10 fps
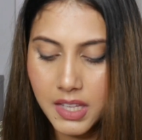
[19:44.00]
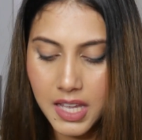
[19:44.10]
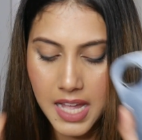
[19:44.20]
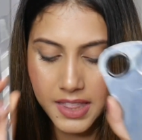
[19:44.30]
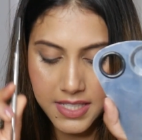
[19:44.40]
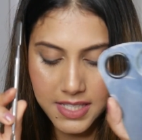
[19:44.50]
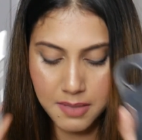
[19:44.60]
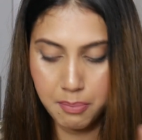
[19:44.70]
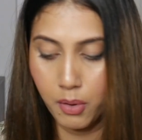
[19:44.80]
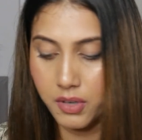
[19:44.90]
and this is
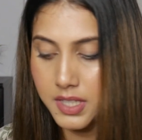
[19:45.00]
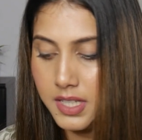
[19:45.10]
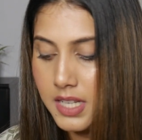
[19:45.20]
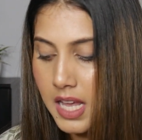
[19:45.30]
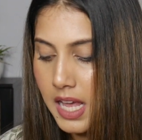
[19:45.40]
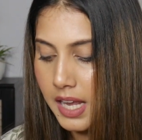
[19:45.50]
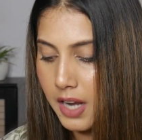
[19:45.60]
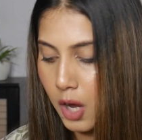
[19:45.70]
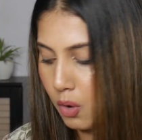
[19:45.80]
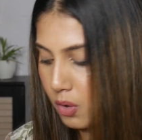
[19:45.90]
important.
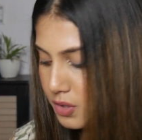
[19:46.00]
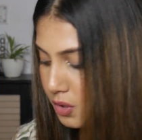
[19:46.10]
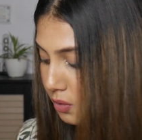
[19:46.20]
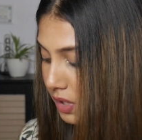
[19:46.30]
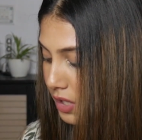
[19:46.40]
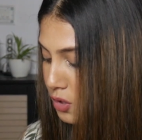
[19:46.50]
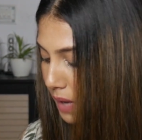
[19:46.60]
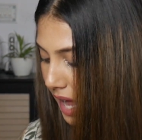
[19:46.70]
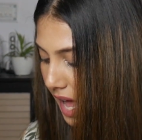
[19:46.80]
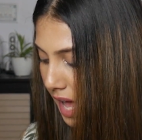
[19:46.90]
Now also you need to
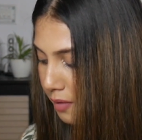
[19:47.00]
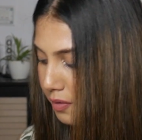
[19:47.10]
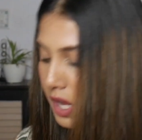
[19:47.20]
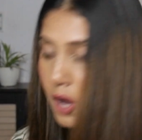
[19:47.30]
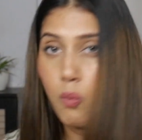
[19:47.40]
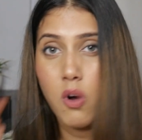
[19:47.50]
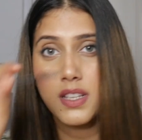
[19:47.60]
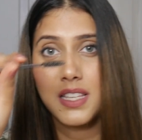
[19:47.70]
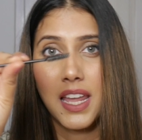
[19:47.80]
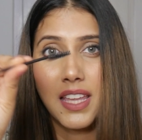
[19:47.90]
have
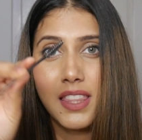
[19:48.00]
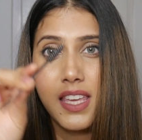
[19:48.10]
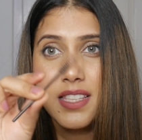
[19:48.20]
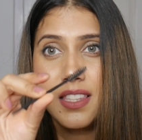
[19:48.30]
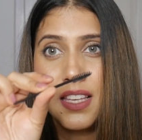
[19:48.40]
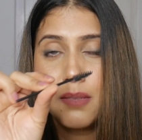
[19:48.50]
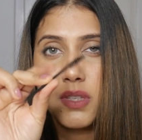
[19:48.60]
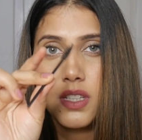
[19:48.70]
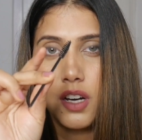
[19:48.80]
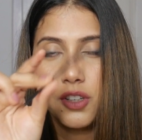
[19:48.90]
wands like these
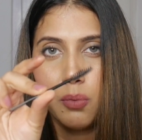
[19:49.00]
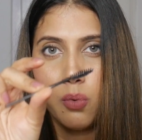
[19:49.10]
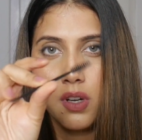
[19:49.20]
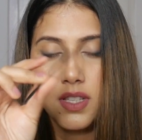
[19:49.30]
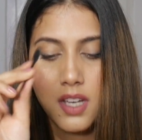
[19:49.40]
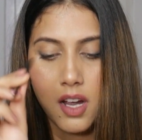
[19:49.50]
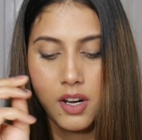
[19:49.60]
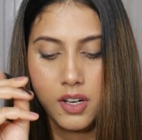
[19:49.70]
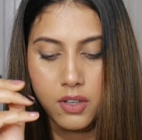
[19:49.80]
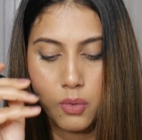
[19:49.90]
mascara wands
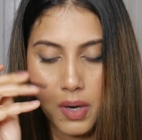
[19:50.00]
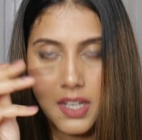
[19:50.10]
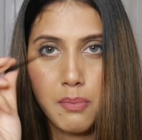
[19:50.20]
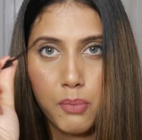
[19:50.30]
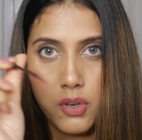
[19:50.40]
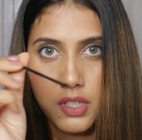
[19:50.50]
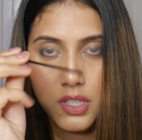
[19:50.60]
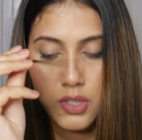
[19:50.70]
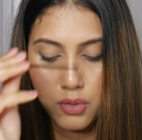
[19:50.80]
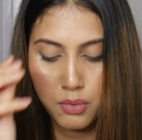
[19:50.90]
are quite
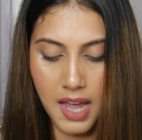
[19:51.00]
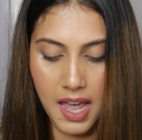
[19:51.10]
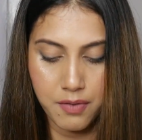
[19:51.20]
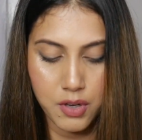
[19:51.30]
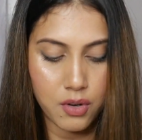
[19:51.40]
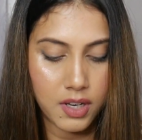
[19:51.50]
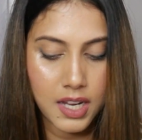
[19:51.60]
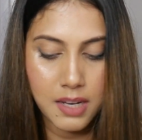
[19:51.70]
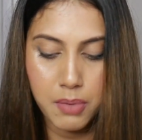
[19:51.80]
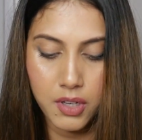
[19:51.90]
important to have in your
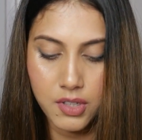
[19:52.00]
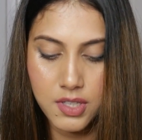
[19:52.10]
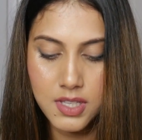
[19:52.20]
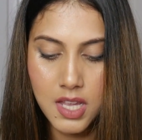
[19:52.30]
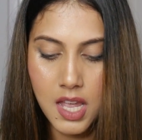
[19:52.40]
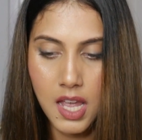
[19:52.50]
kit, because